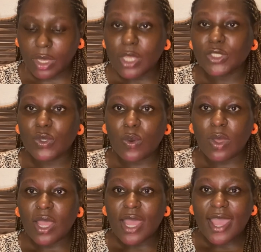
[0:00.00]
So
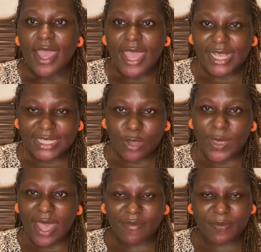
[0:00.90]
Esther will
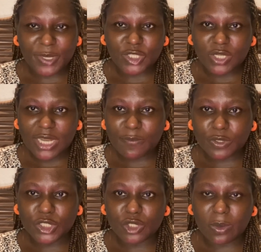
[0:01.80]
have a particular
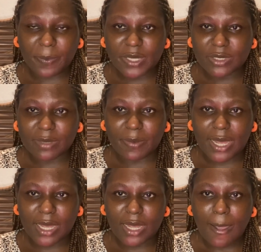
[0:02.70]
money she'll be paying to the
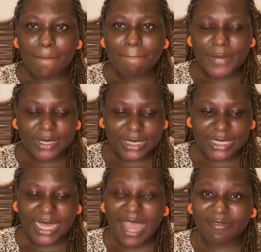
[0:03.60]
bank
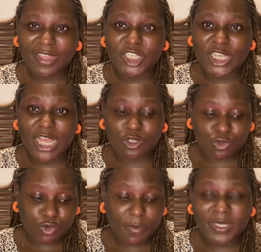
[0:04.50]
monthly after she has
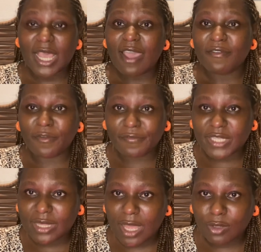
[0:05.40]
dropped
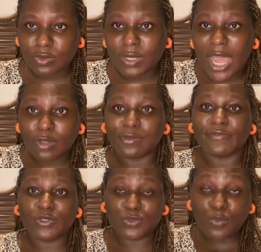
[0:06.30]
50,000 out
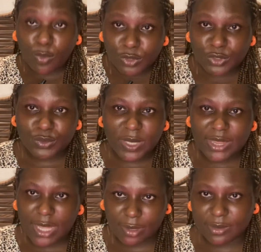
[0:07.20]
of
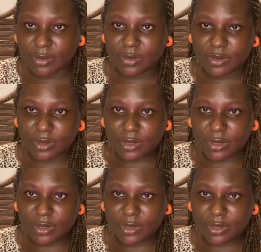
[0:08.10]
200,000.